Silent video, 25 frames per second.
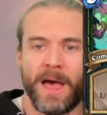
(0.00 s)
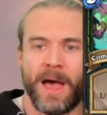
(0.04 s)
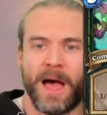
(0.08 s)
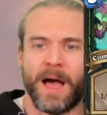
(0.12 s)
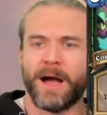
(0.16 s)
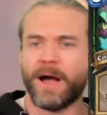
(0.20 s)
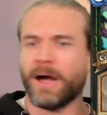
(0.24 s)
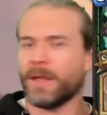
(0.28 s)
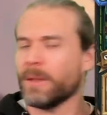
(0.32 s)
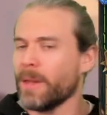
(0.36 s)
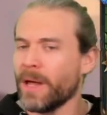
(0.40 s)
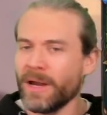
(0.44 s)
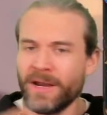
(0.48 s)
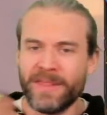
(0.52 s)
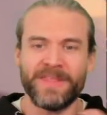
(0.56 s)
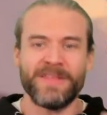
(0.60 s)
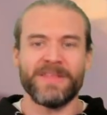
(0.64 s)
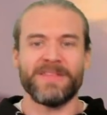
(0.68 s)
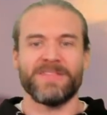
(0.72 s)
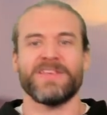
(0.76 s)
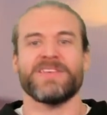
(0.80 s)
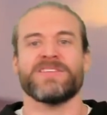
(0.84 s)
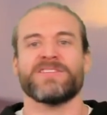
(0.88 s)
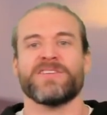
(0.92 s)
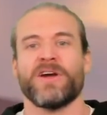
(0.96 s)
A lot of
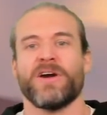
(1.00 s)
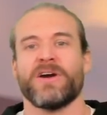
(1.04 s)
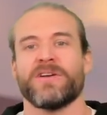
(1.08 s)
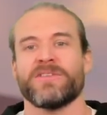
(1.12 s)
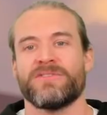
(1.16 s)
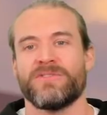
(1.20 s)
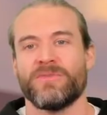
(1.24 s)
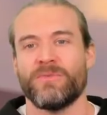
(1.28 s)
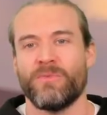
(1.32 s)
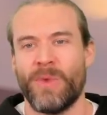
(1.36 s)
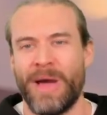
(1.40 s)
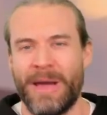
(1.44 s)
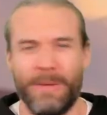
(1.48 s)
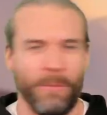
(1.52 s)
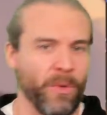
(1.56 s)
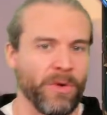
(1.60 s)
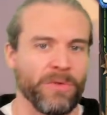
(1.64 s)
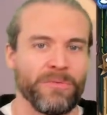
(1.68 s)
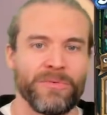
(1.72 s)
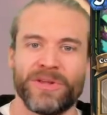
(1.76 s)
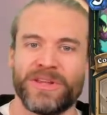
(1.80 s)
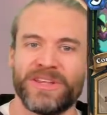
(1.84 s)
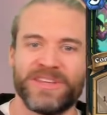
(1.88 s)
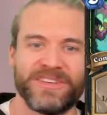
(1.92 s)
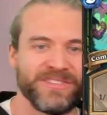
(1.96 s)
these cards
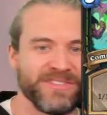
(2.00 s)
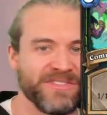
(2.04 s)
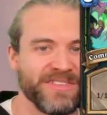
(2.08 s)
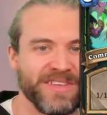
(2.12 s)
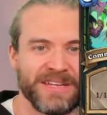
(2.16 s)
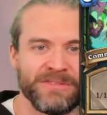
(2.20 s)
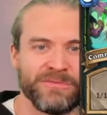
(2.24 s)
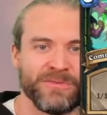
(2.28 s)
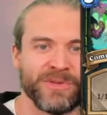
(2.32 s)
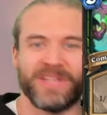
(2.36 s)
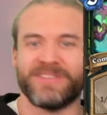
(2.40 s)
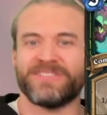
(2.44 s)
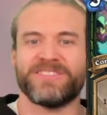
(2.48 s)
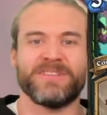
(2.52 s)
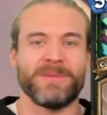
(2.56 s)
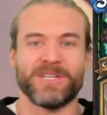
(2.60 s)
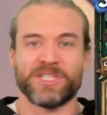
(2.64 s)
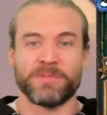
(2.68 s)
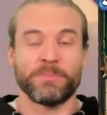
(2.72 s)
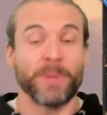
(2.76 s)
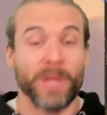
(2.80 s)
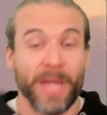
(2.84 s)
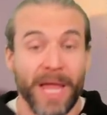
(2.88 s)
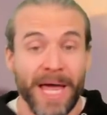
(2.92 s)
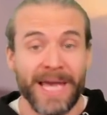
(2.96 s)
didn't really see
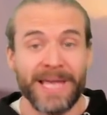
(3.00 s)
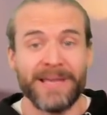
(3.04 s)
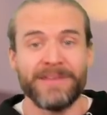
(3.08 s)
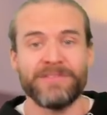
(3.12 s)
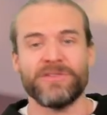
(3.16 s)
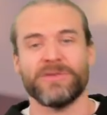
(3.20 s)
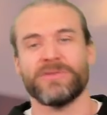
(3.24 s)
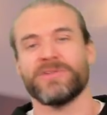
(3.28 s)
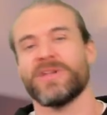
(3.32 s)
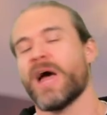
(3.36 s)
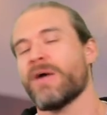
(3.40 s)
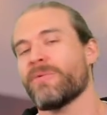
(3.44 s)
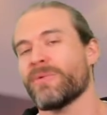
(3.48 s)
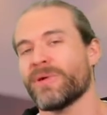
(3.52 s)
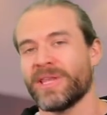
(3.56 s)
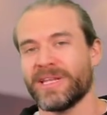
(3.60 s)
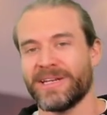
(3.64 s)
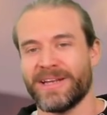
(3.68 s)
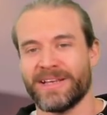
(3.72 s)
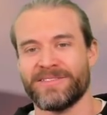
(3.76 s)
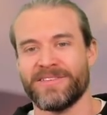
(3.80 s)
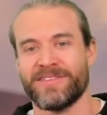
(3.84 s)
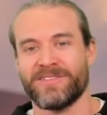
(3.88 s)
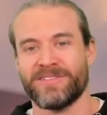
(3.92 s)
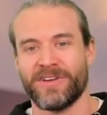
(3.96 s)
much play, so not really
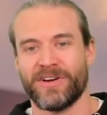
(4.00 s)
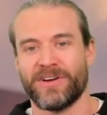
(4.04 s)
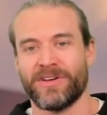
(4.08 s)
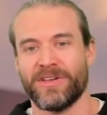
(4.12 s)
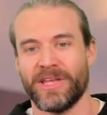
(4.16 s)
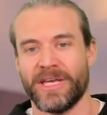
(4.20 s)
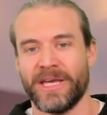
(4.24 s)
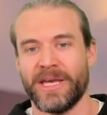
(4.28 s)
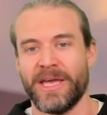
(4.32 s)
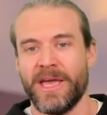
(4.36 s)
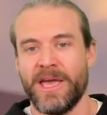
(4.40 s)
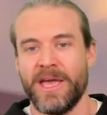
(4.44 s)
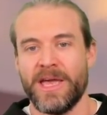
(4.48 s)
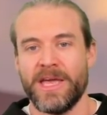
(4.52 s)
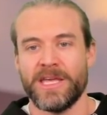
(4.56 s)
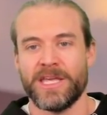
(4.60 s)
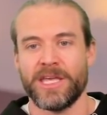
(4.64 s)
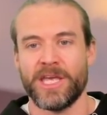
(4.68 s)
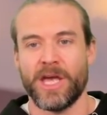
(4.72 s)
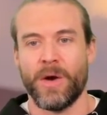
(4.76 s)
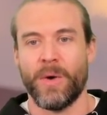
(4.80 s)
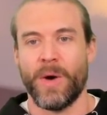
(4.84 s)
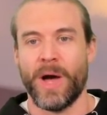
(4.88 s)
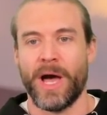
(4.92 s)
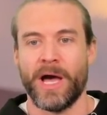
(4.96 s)
necessarily
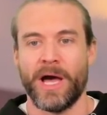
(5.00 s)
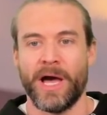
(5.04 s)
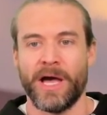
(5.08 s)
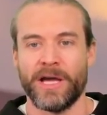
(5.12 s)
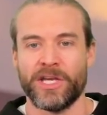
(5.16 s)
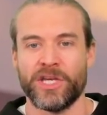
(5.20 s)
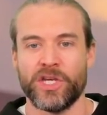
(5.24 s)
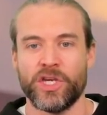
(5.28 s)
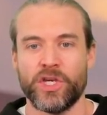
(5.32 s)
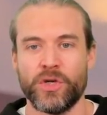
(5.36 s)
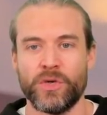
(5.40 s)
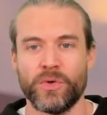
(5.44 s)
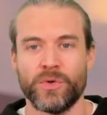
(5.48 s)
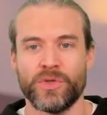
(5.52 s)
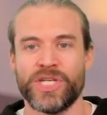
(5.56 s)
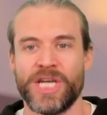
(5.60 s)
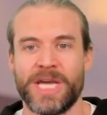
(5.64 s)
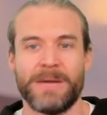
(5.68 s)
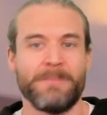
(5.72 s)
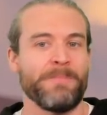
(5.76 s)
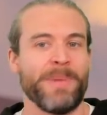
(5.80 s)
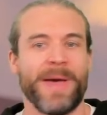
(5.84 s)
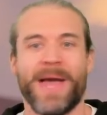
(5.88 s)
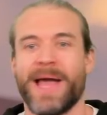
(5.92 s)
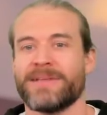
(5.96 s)
a huge
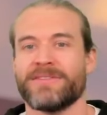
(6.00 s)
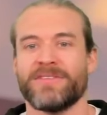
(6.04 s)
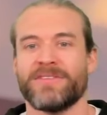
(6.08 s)
impact